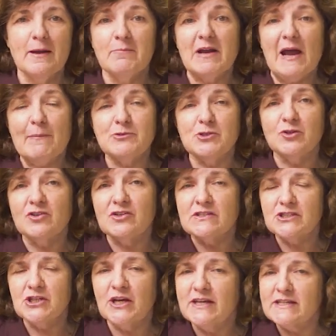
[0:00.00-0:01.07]
Perhaps you can
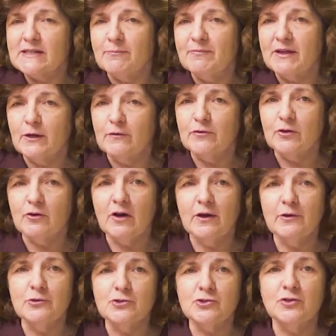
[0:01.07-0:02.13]
share something of your
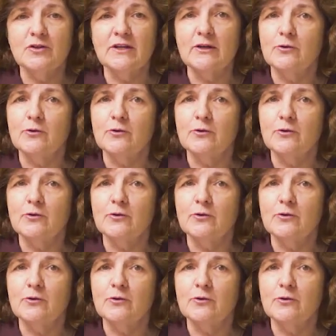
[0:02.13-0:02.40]
own journey